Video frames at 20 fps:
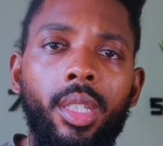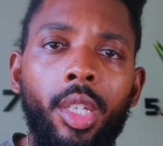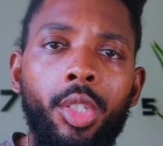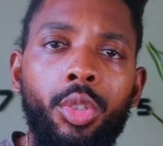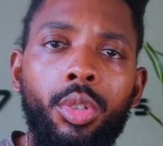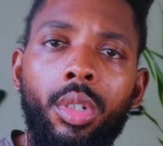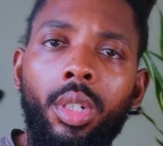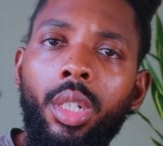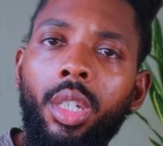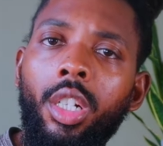
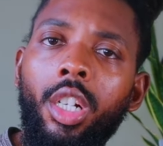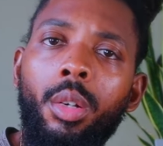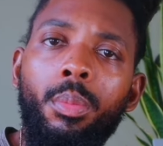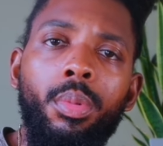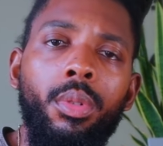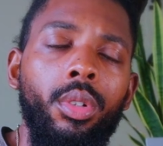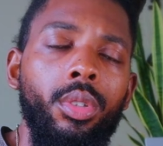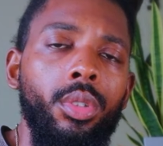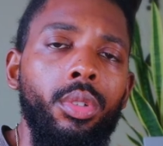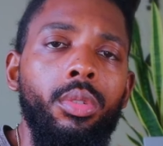that you can look
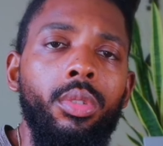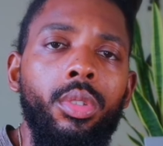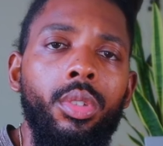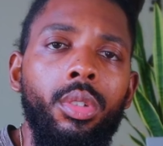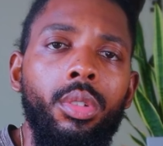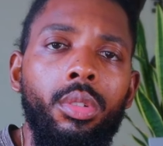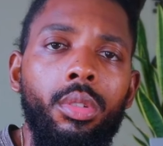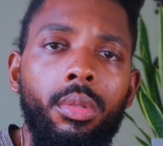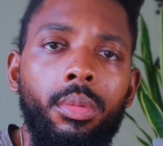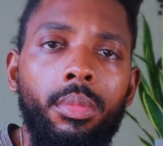up on
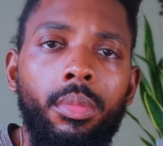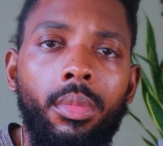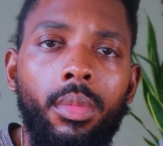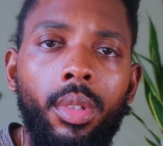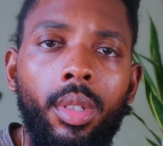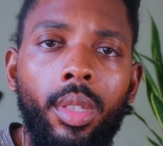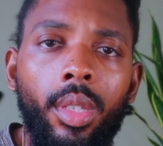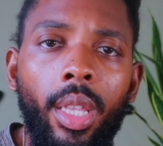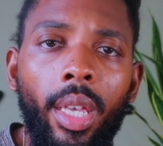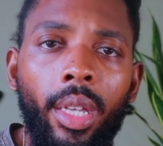YouTube
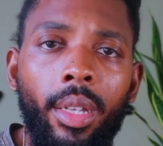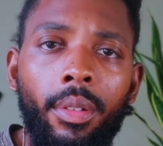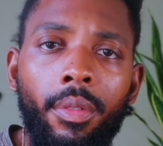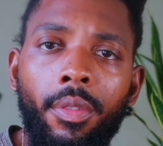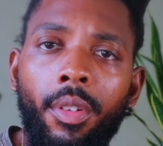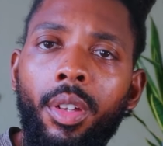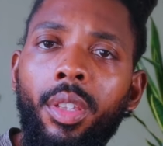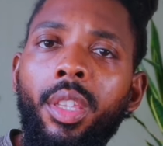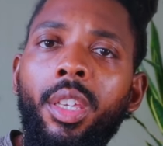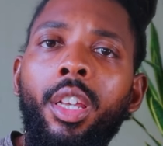that can
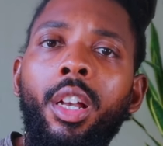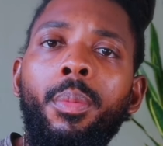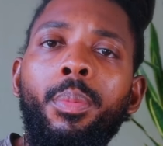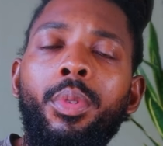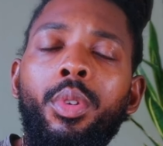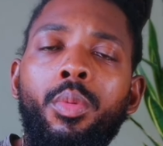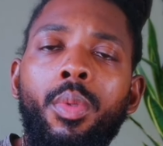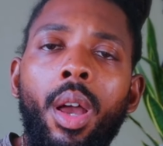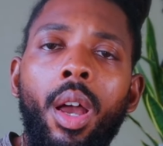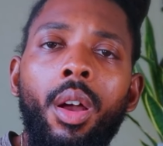further help
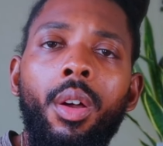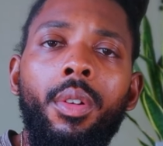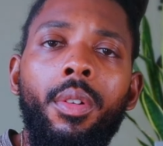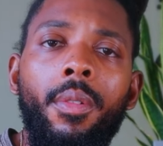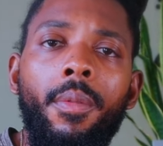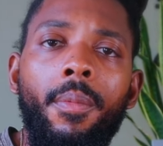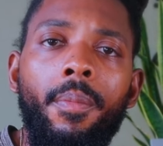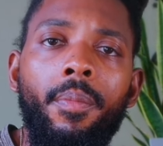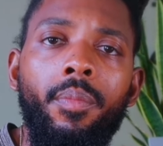you out